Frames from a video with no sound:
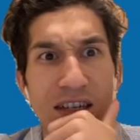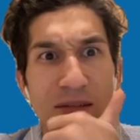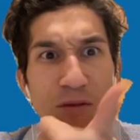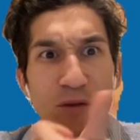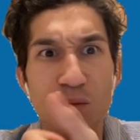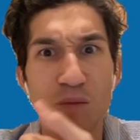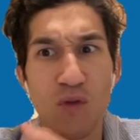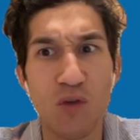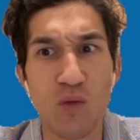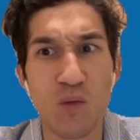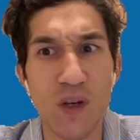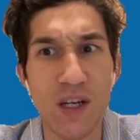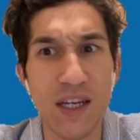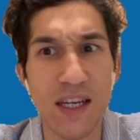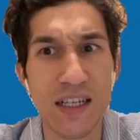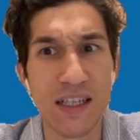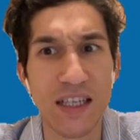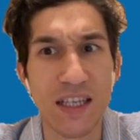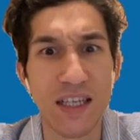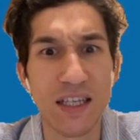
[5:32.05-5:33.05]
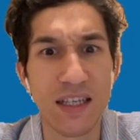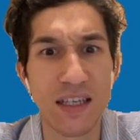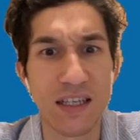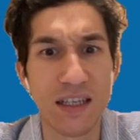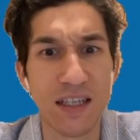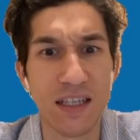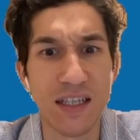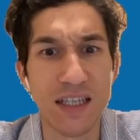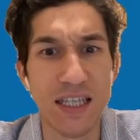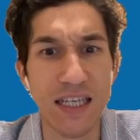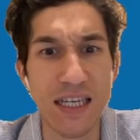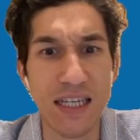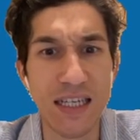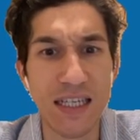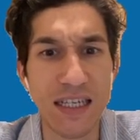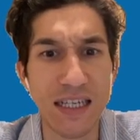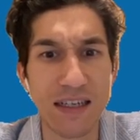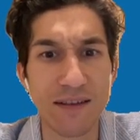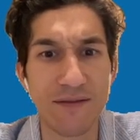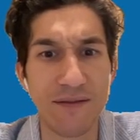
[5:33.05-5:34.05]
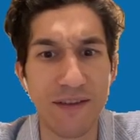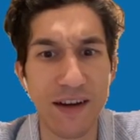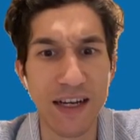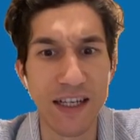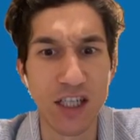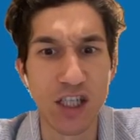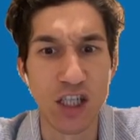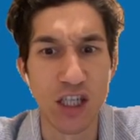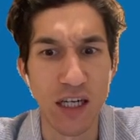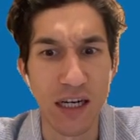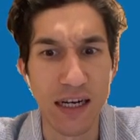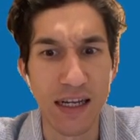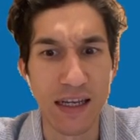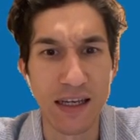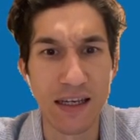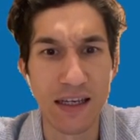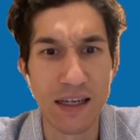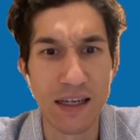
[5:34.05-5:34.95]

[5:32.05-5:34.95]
I would probably get city eventually.